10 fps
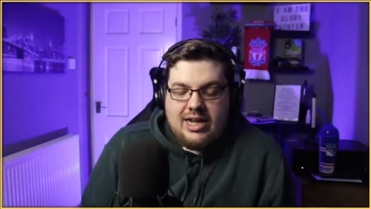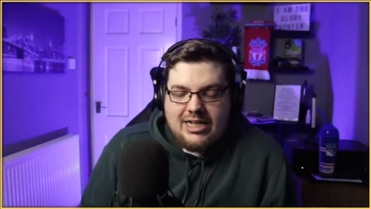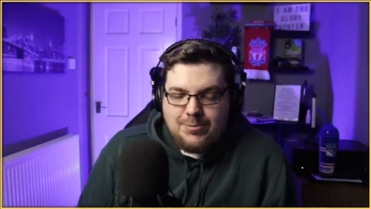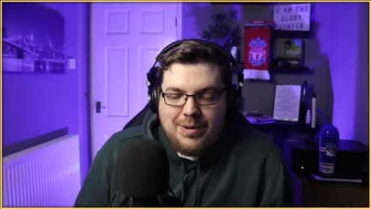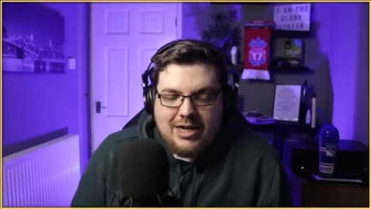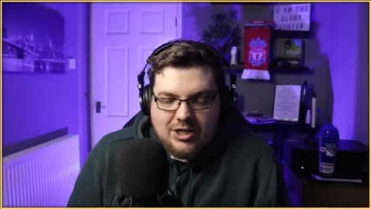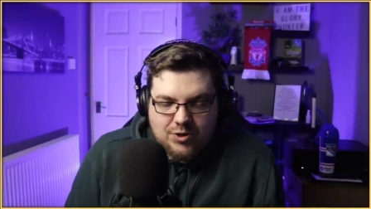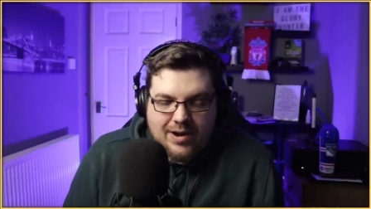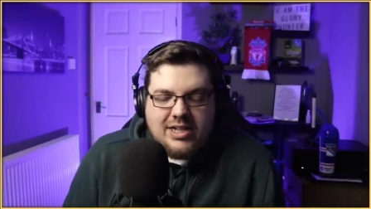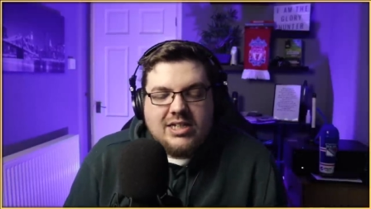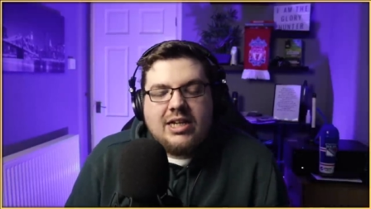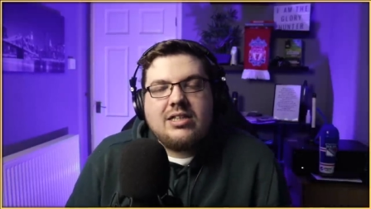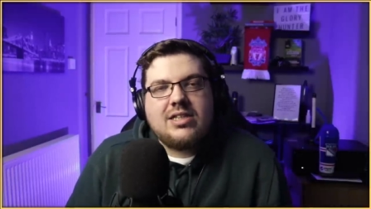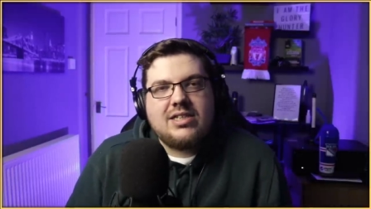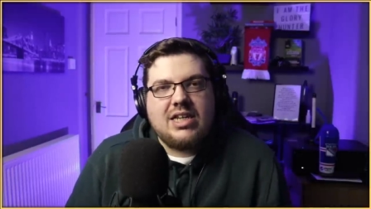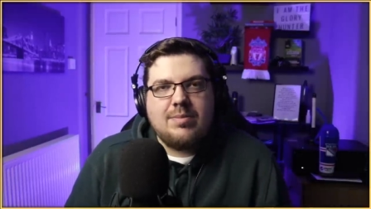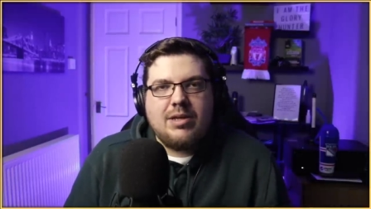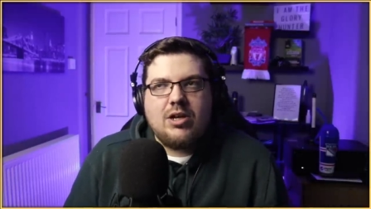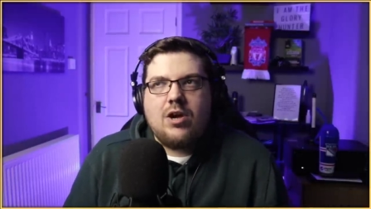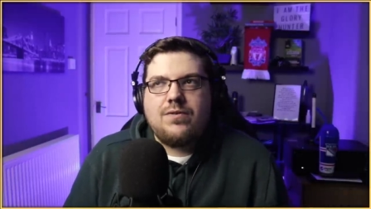It's been crazy to see
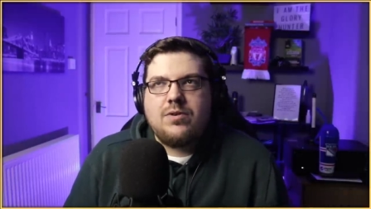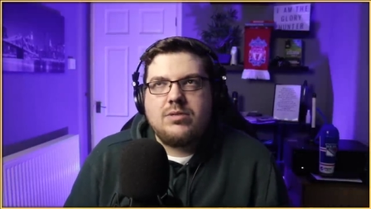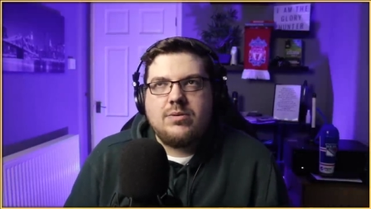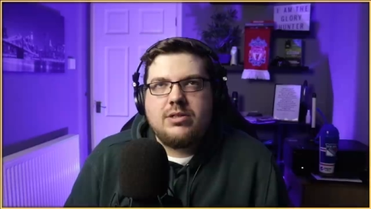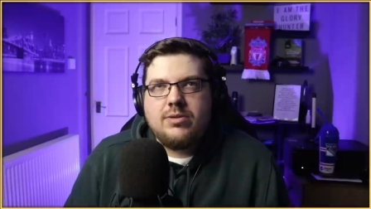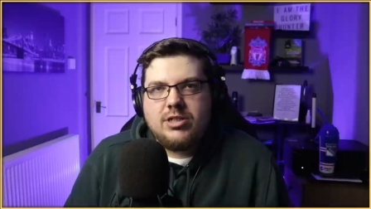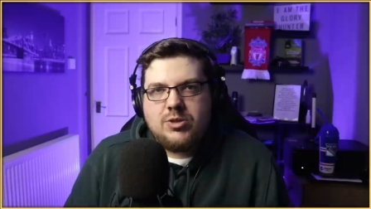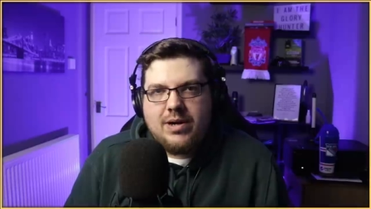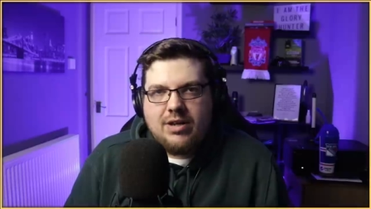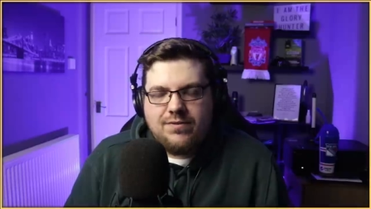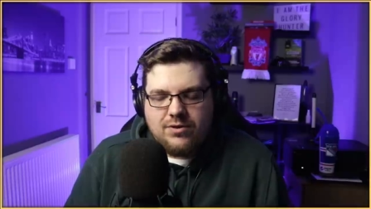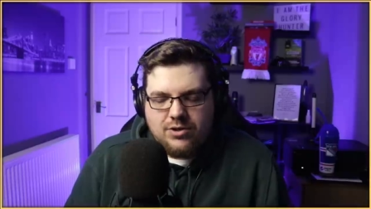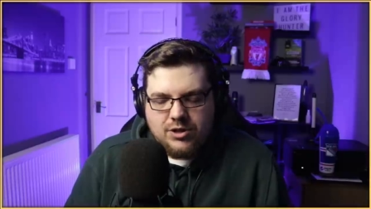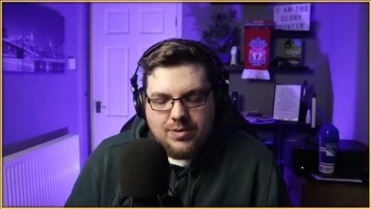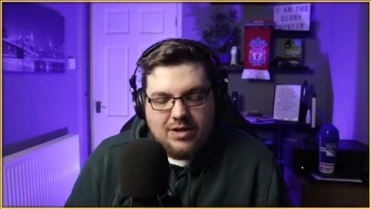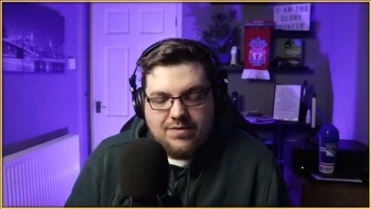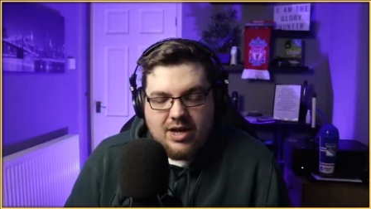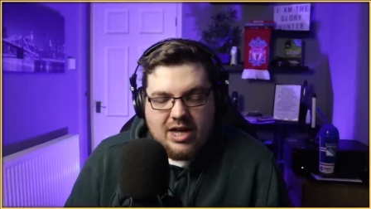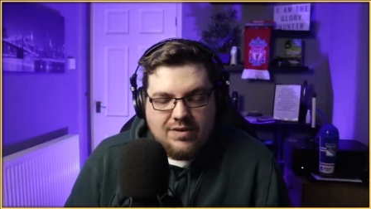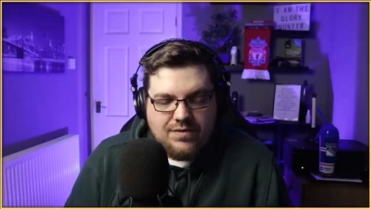me go from someone who was 24,
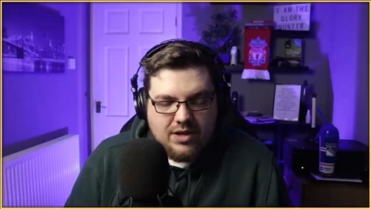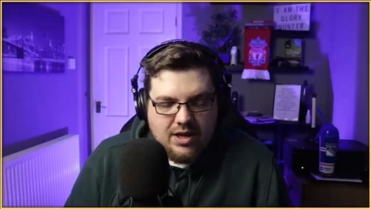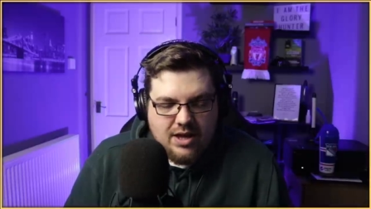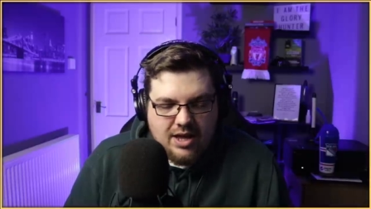25,